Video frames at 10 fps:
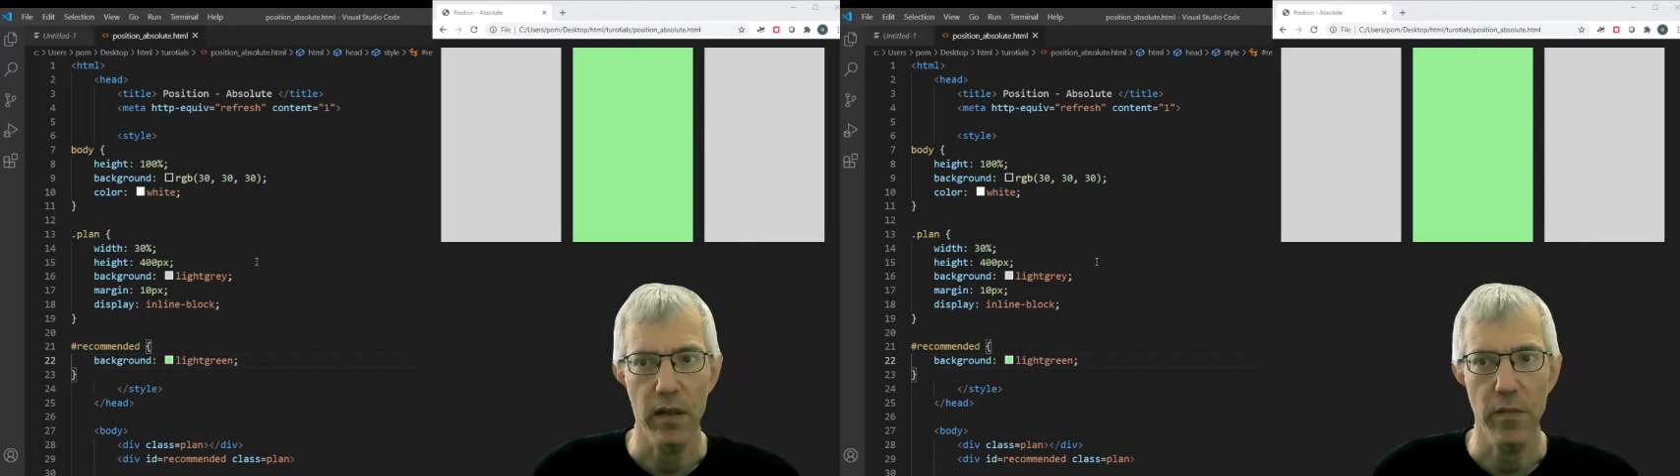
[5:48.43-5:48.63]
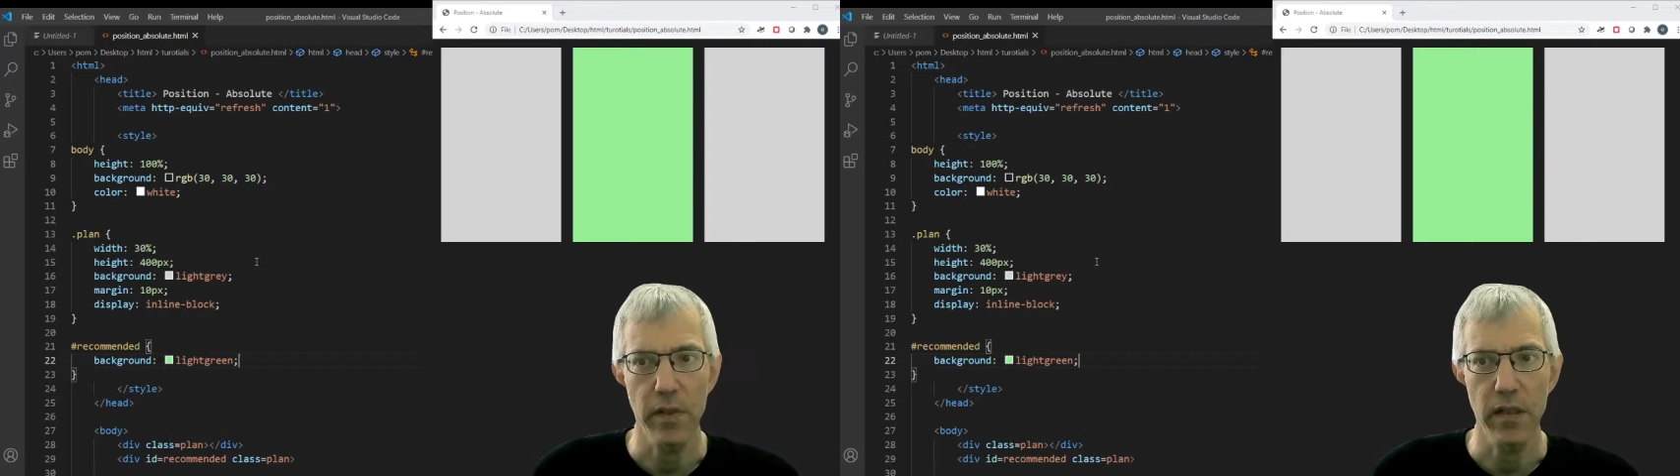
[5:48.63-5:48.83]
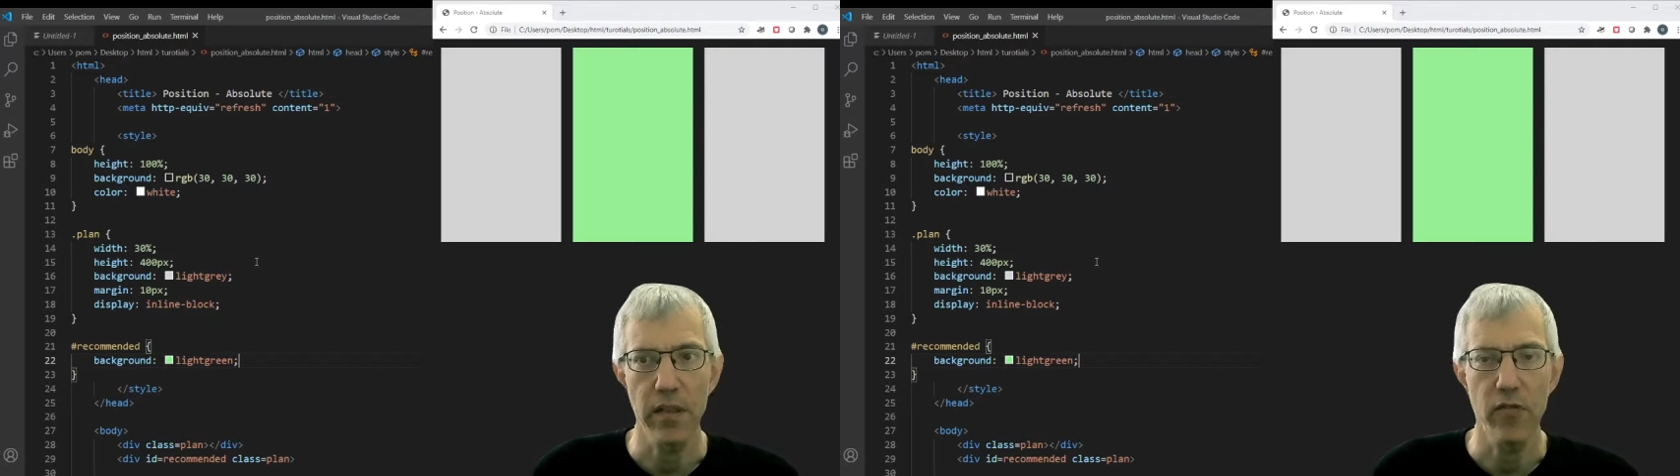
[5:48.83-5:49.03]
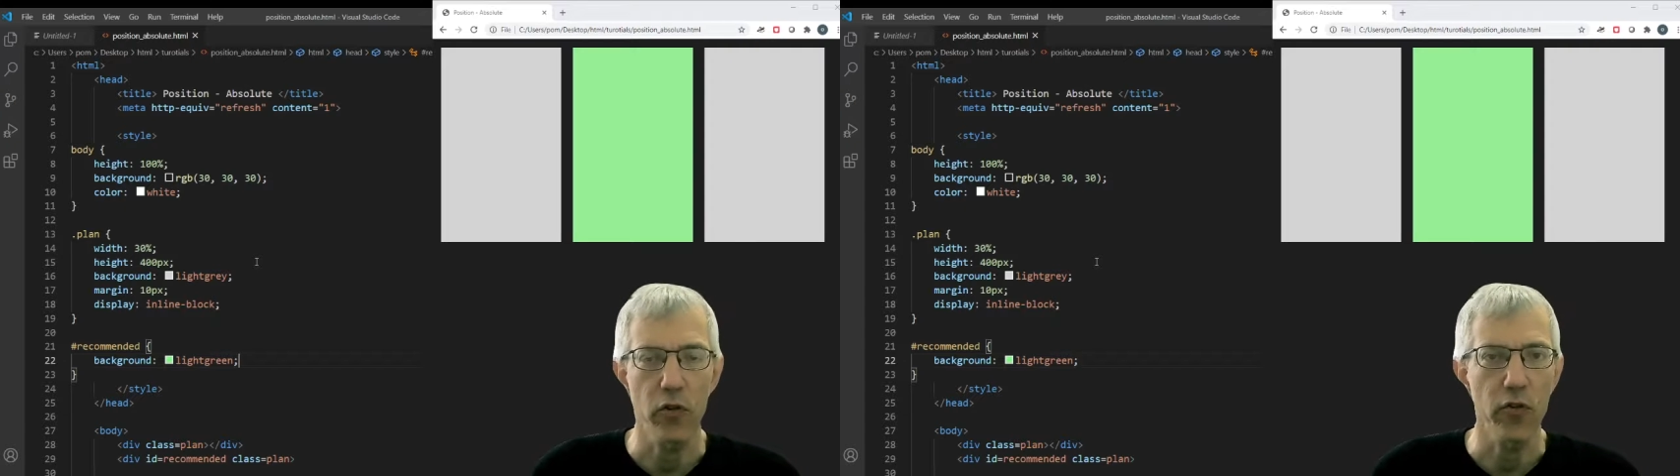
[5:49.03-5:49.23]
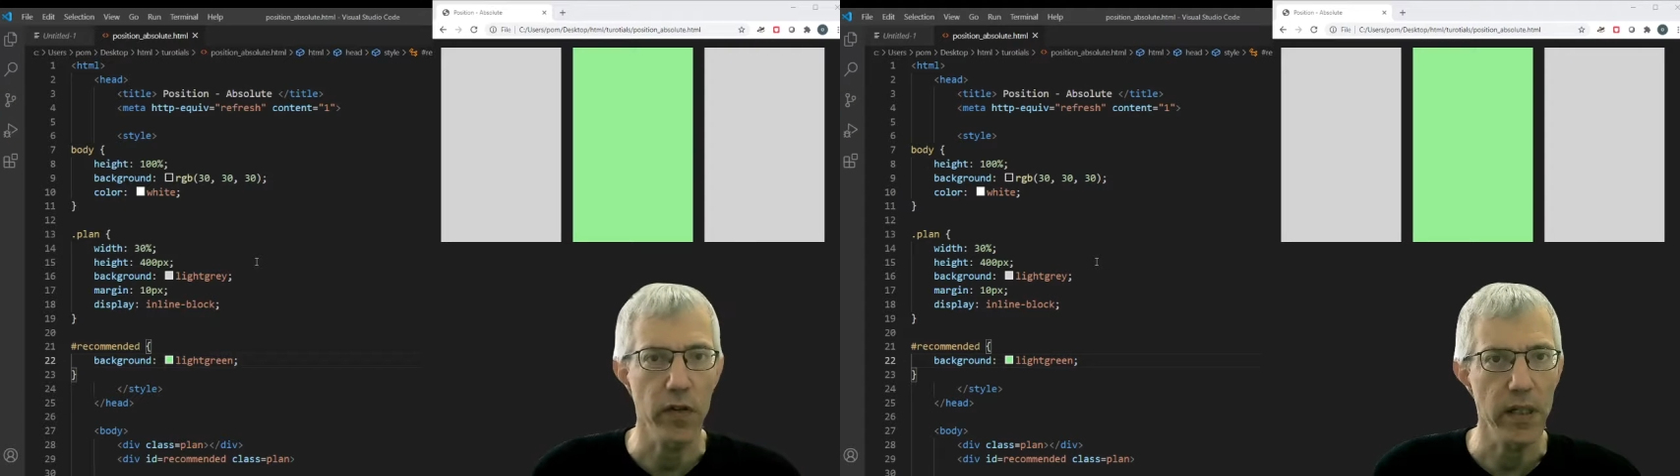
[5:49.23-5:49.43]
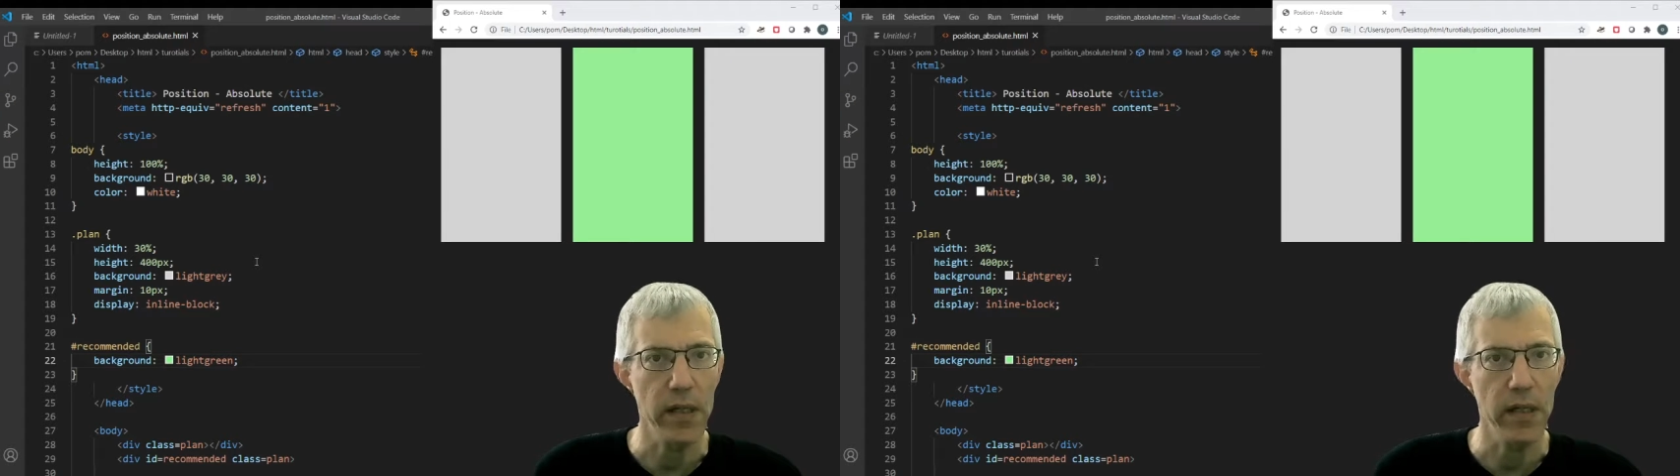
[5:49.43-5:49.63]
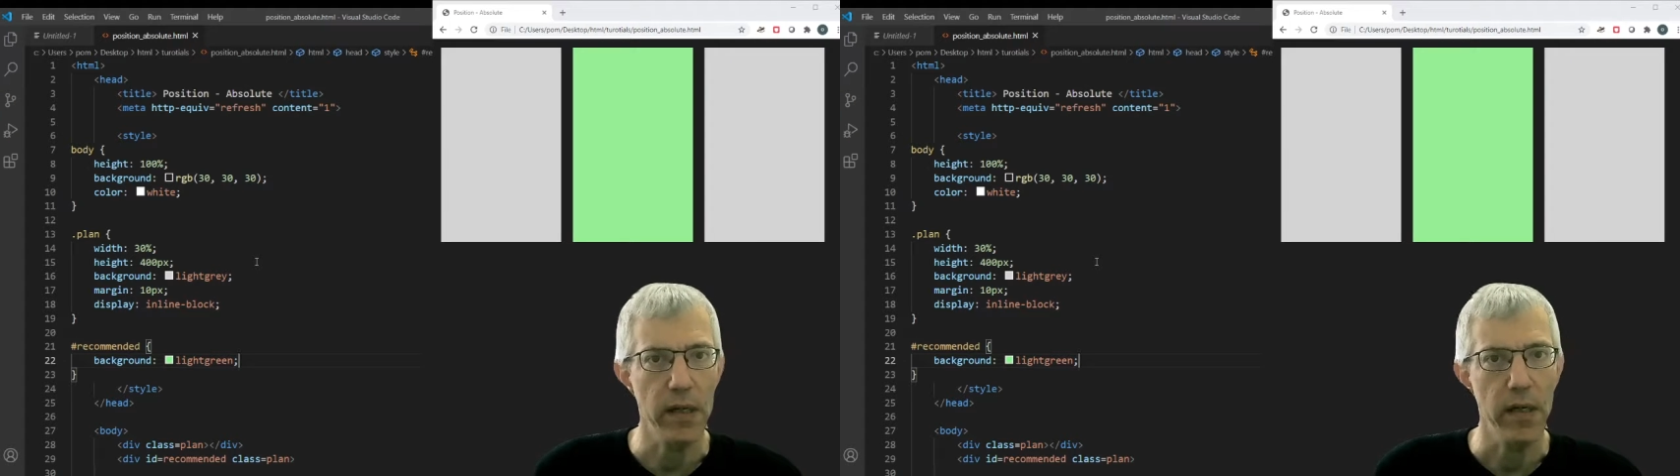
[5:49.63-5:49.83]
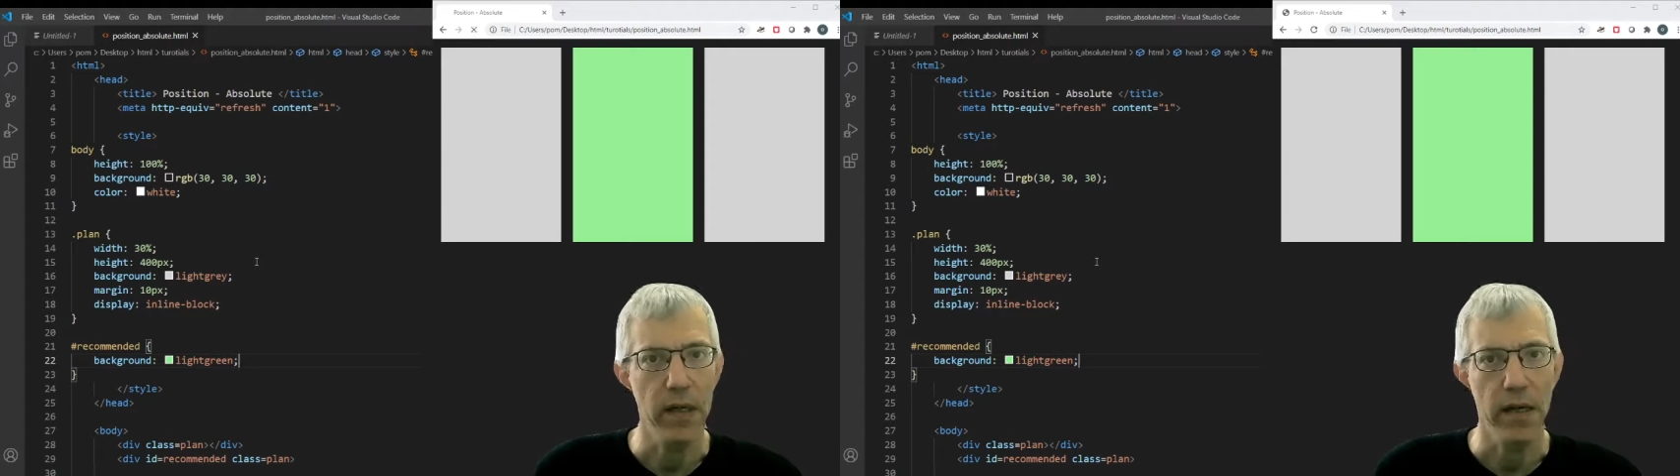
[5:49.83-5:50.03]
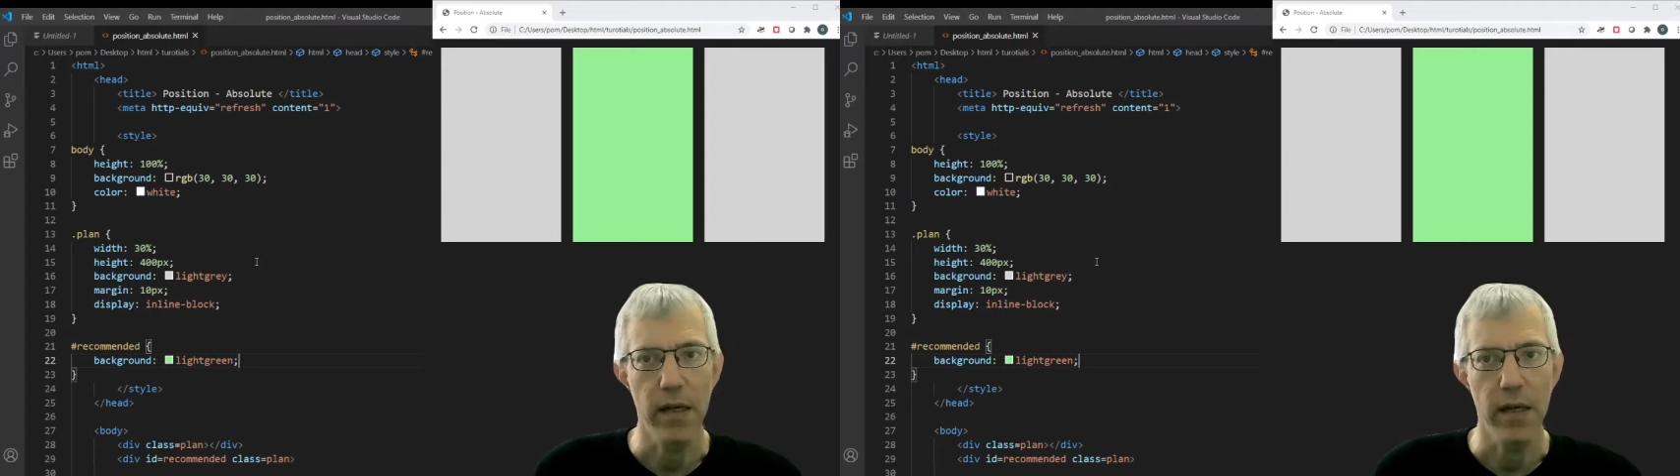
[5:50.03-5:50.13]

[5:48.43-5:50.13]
the middle div already